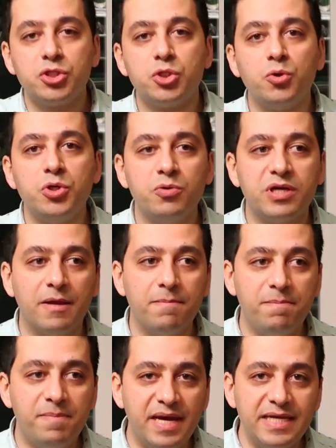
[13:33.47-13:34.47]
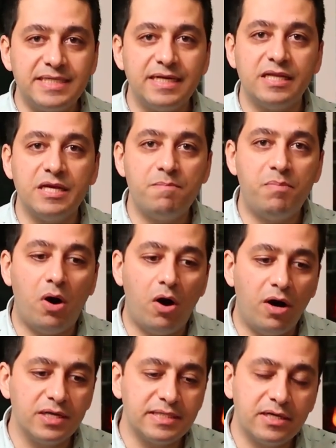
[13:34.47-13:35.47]
So you can basically
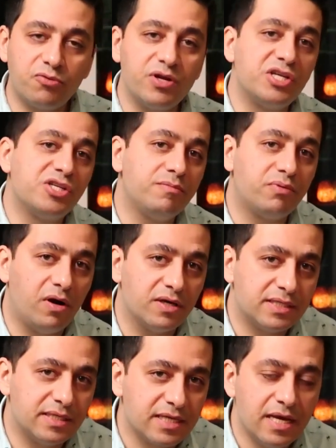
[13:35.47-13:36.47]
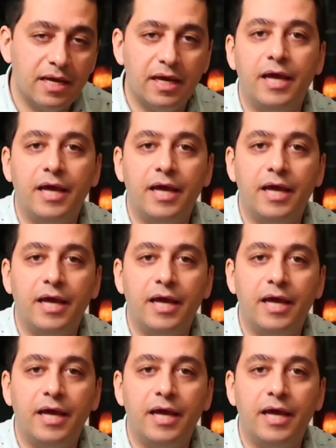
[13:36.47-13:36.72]
pause the creation process